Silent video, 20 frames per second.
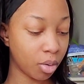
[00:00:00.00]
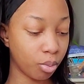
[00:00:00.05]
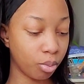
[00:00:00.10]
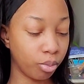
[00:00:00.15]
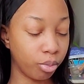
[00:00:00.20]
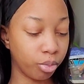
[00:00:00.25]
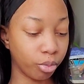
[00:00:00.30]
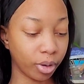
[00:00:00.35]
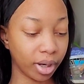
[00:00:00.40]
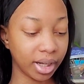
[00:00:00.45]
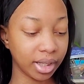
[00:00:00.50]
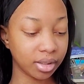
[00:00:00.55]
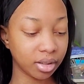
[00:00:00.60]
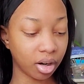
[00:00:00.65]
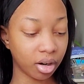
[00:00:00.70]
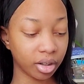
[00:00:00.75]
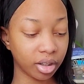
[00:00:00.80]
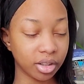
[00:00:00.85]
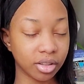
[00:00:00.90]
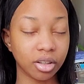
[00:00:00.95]
brace
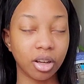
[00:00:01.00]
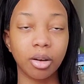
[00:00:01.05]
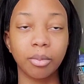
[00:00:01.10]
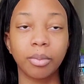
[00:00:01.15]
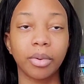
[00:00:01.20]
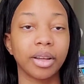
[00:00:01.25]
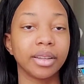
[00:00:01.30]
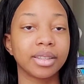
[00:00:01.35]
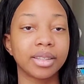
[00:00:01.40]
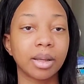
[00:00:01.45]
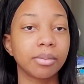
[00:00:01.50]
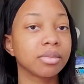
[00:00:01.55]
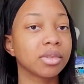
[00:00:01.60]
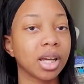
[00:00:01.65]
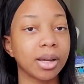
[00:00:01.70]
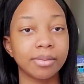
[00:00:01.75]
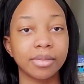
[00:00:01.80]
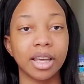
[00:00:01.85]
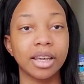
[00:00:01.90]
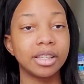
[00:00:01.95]
harness on, but
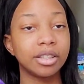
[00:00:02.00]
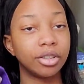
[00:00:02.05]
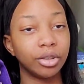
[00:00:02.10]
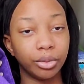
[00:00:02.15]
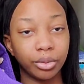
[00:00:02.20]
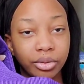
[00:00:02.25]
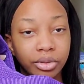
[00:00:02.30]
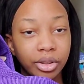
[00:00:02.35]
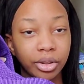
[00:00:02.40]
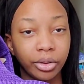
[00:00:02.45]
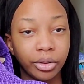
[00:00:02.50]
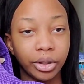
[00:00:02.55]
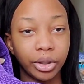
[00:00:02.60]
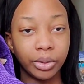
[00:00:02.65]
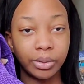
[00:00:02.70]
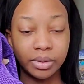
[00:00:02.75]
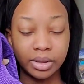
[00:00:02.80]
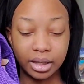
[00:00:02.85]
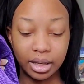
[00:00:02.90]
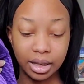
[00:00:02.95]
sometimes I do still
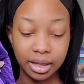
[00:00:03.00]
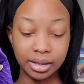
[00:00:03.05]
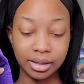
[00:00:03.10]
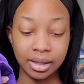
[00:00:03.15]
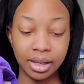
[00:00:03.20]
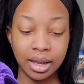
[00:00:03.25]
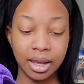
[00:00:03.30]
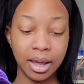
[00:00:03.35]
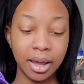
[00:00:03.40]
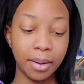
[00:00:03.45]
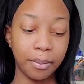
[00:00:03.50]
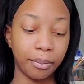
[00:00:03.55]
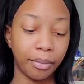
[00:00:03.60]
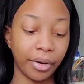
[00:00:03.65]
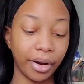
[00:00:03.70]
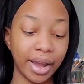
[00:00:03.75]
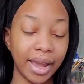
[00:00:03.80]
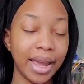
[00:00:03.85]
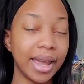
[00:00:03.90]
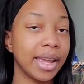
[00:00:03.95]
use this.
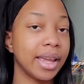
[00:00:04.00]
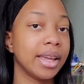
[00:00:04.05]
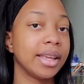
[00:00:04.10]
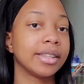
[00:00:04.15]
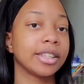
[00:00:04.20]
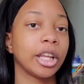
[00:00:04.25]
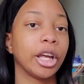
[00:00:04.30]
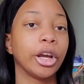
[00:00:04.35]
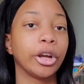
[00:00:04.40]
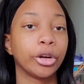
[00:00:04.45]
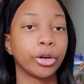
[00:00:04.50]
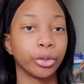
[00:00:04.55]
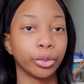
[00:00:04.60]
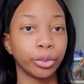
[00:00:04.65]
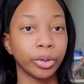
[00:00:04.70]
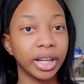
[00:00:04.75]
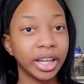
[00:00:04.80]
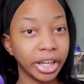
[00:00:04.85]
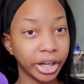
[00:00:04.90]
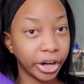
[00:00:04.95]
But it is a
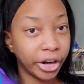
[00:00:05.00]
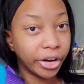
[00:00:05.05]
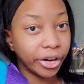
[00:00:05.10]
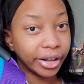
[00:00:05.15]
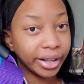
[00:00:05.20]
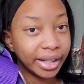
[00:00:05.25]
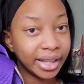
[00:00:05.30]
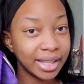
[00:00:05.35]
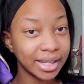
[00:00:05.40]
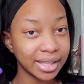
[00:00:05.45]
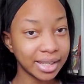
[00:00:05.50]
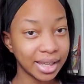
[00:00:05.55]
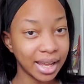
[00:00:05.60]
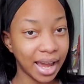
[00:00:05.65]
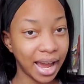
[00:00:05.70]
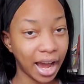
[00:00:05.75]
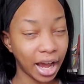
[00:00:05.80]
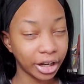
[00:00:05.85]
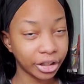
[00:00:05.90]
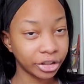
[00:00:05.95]
great harness
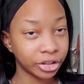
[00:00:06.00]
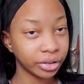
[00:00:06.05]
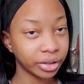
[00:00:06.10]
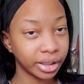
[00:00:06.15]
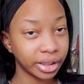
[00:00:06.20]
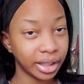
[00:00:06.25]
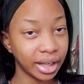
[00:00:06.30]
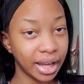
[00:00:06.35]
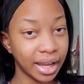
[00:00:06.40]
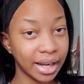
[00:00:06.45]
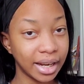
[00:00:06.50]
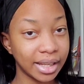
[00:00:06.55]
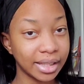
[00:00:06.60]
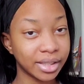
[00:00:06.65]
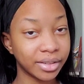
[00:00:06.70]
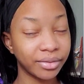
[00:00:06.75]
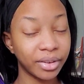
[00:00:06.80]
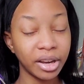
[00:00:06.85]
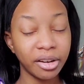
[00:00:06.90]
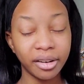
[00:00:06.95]
actually, and it's
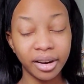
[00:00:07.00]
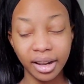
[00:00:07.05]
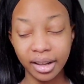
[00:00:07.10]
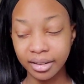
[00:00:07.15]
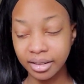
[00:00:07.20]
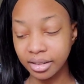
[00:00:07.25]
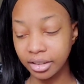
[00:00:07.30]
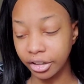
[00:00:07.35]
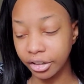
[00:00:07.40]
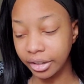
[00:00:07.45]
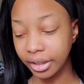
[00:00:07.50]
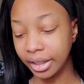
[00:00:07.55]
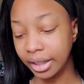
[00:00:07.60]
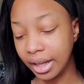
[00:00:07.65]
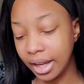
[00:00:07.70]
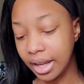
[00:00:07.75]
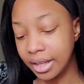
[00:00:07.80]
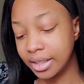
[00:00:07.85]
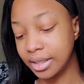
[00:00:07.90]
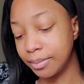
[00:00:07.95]
very sturdy.
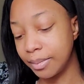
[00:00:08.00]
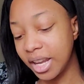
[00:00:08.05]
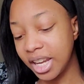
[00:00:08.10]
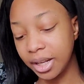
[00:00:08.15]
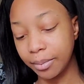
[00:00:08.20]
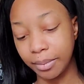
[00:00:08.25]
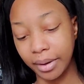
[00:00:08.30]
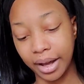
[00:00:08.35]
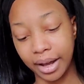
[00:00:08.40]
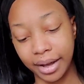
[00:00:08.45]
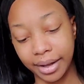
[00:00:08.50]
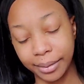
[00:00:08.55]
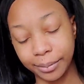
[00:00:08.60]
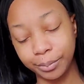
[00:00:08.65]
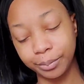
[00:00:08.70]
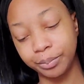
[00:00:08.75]
It's made by